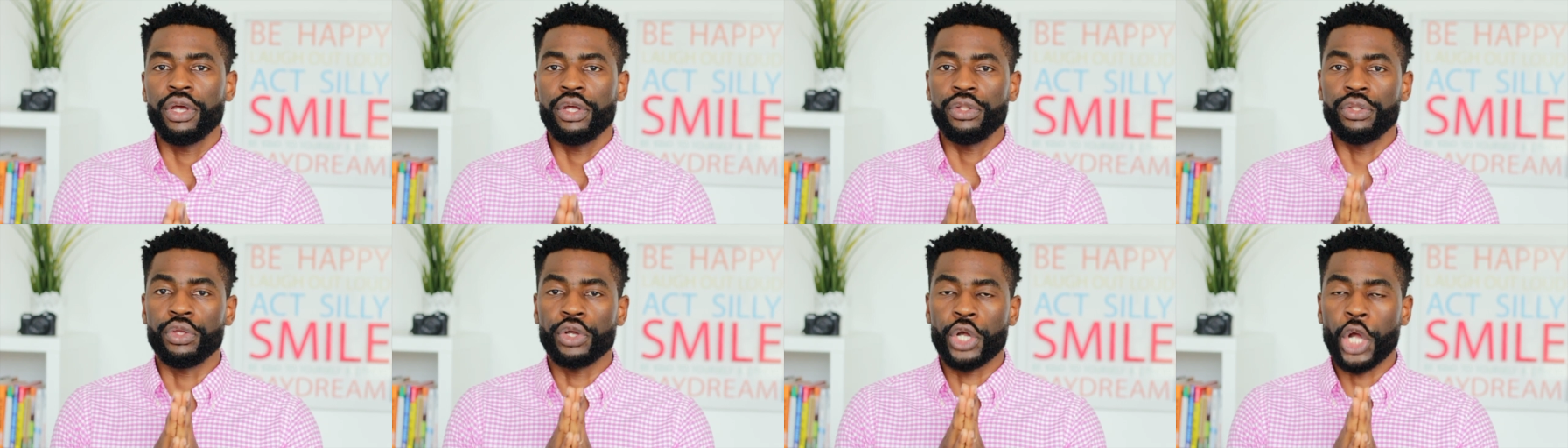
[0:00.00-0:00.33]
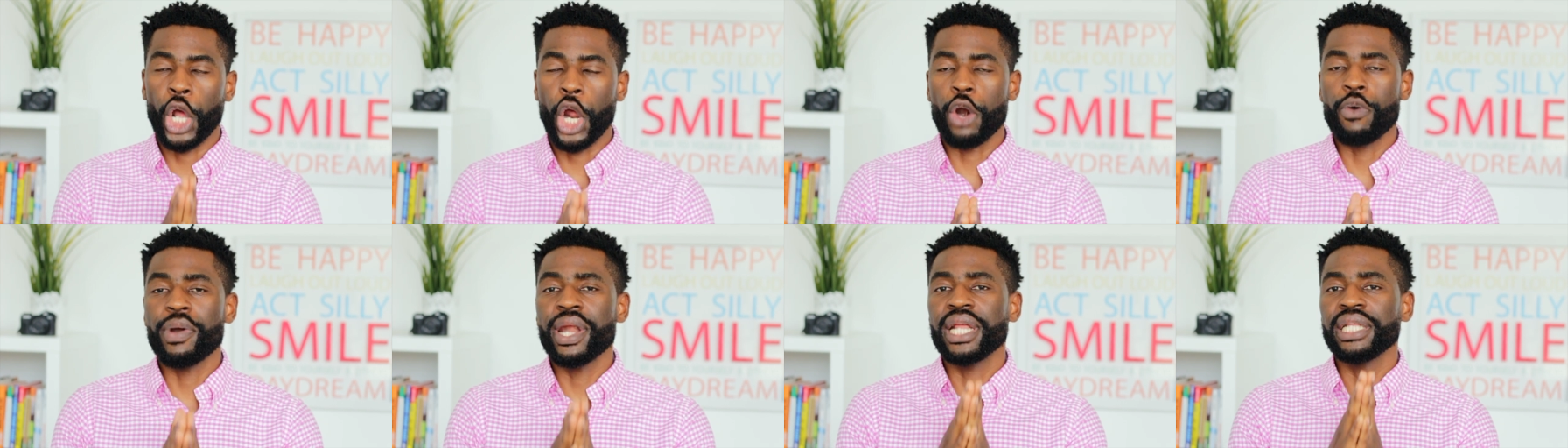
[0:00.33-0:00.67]
the
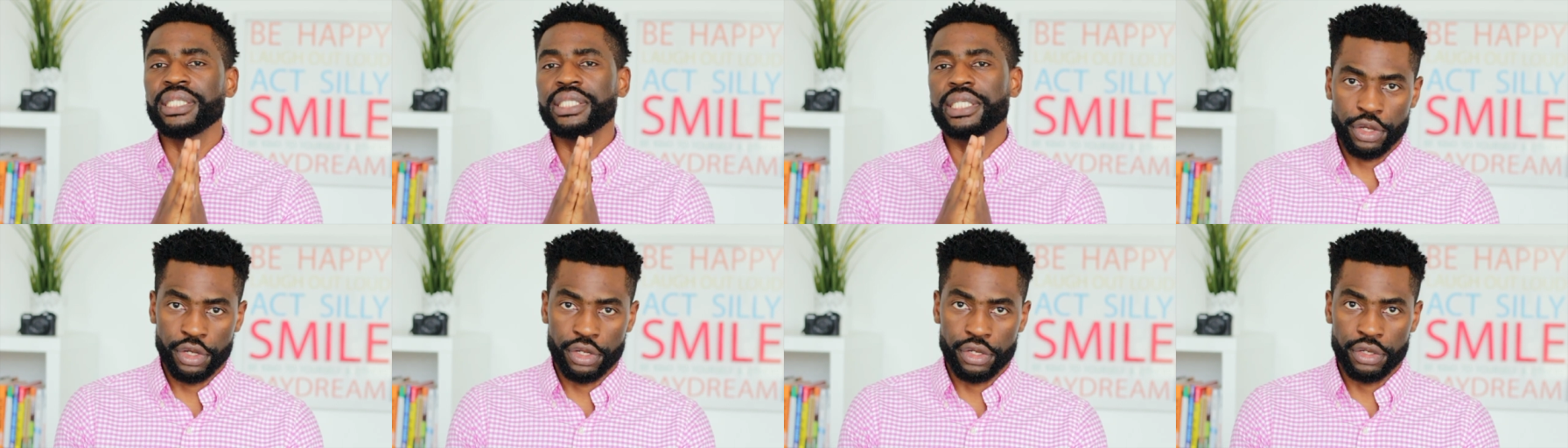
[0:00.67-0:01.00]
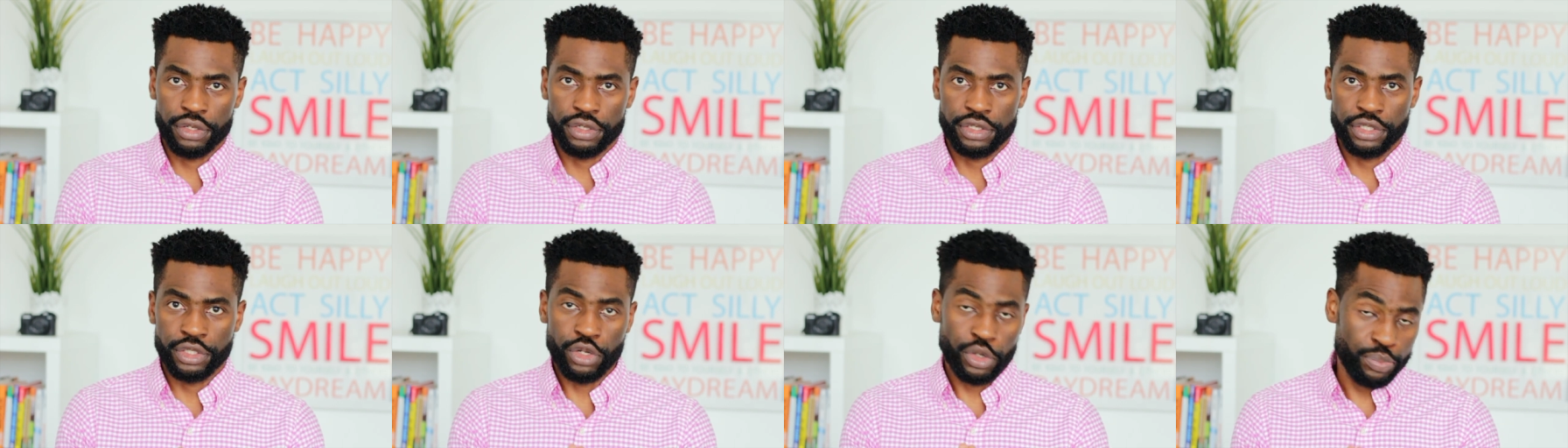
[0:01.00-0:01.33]
current
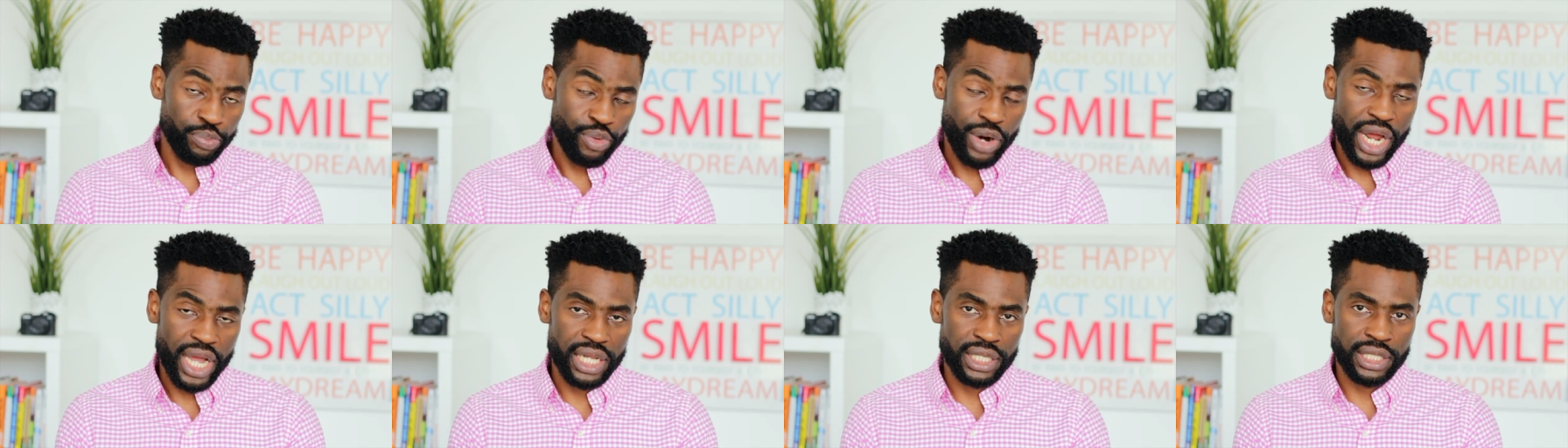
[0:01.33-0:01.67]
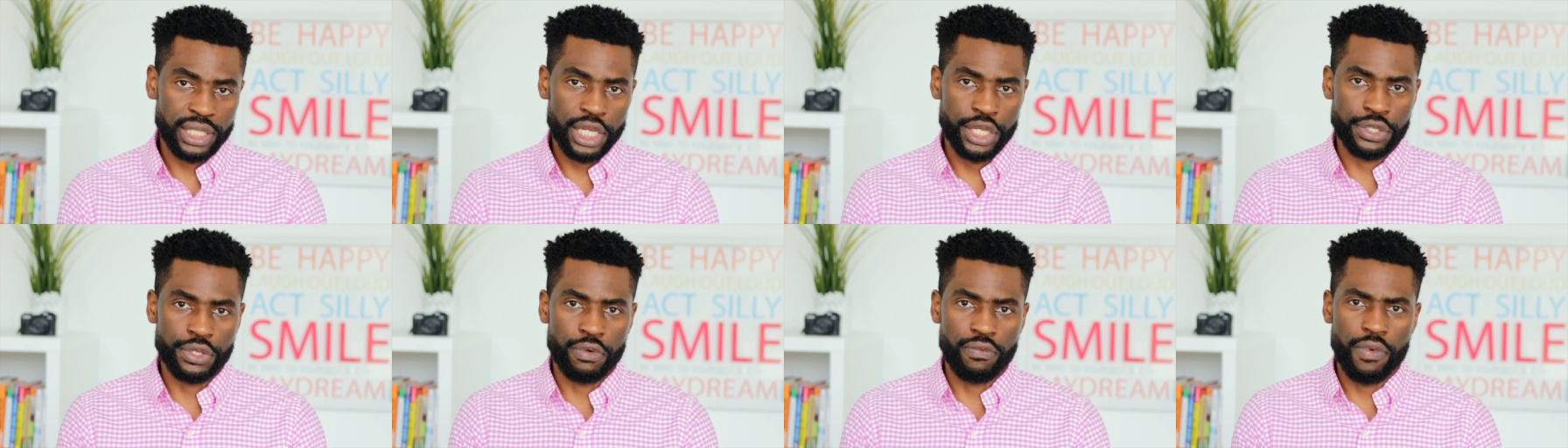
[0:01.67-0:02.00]
uh, stock price
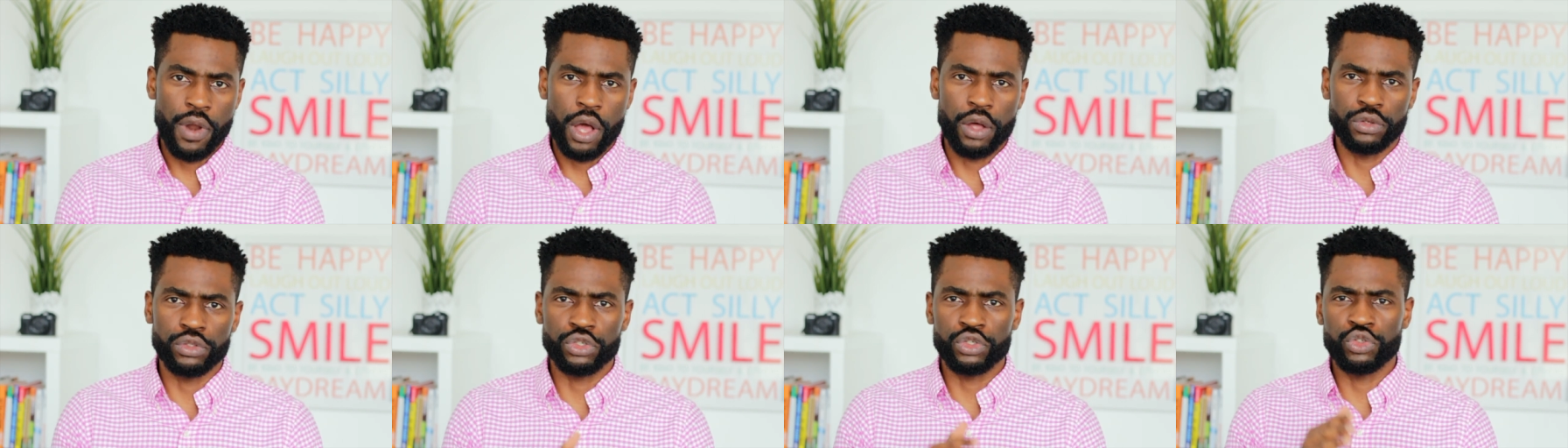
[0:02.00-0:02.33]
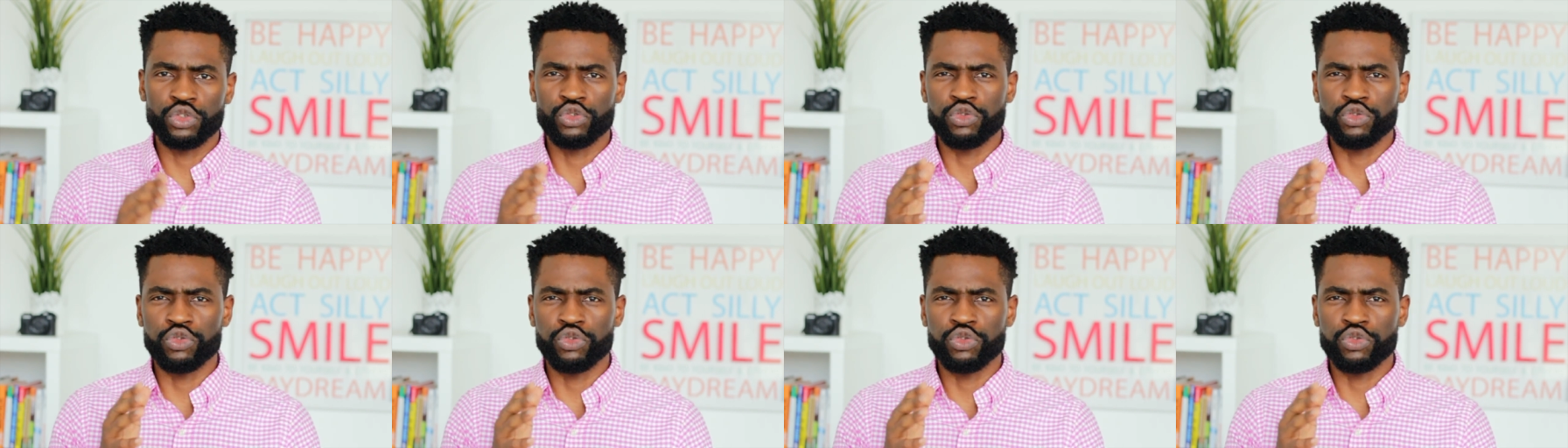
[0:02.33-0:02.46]
is around